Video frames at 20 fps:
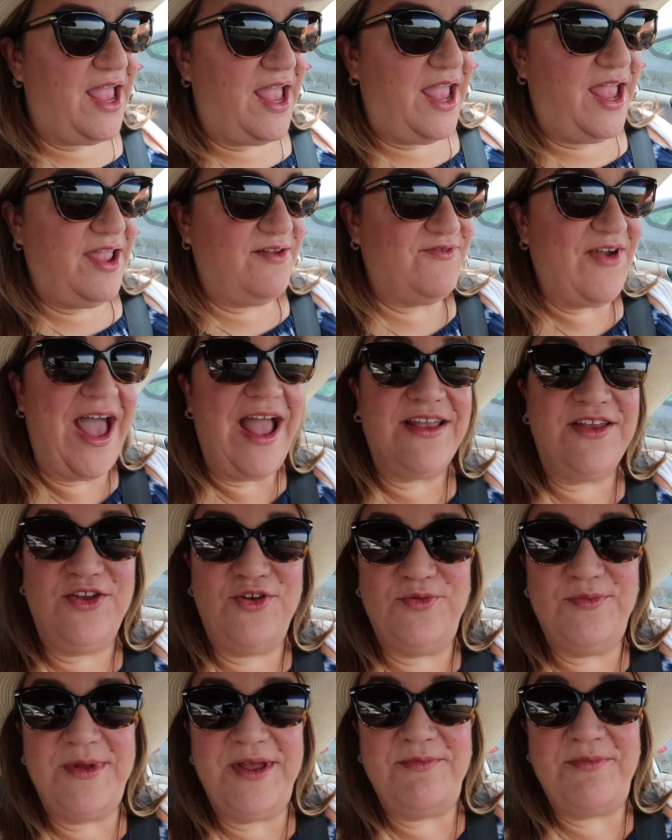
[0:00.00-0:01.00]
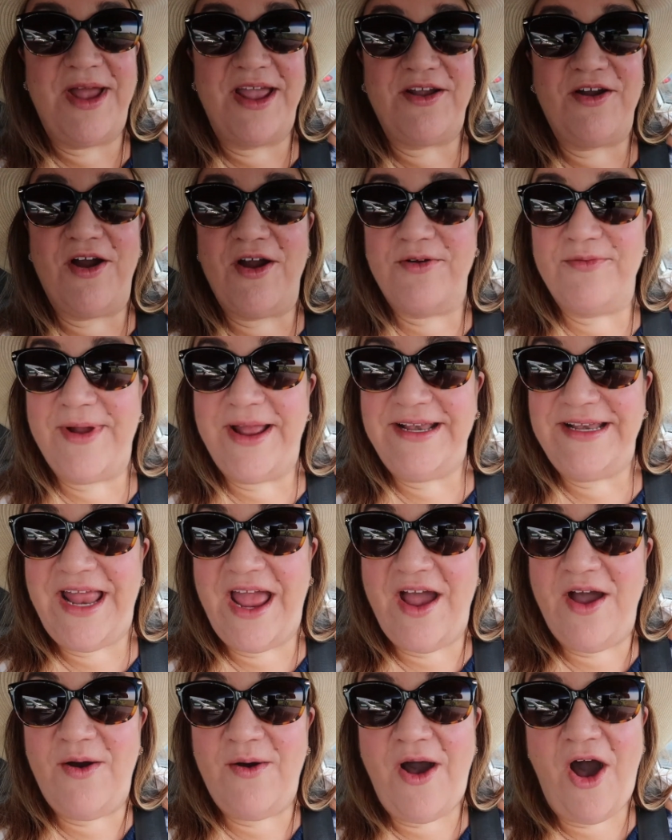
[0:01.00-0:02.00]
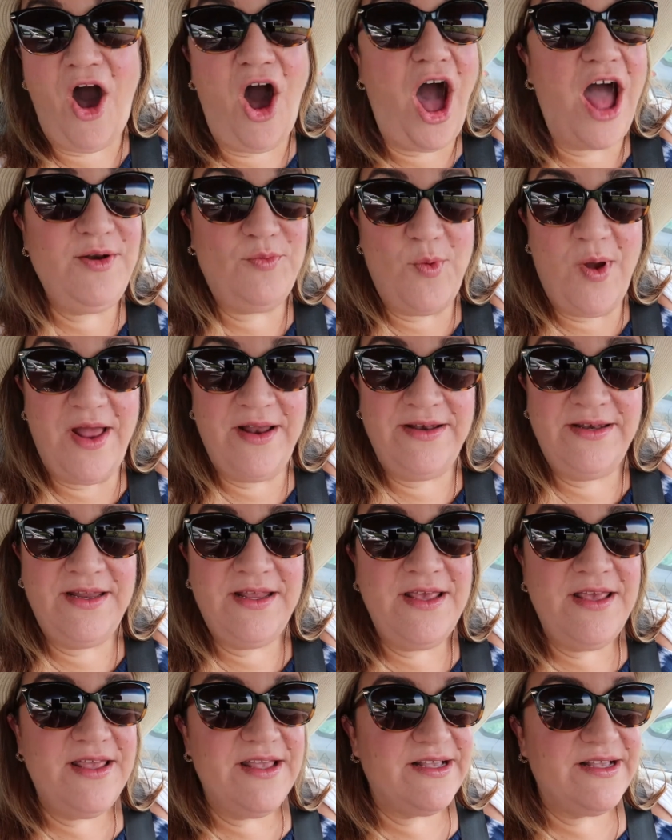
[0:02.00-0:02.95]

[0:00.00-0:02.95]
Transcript: a vacuum in my car right now a hot one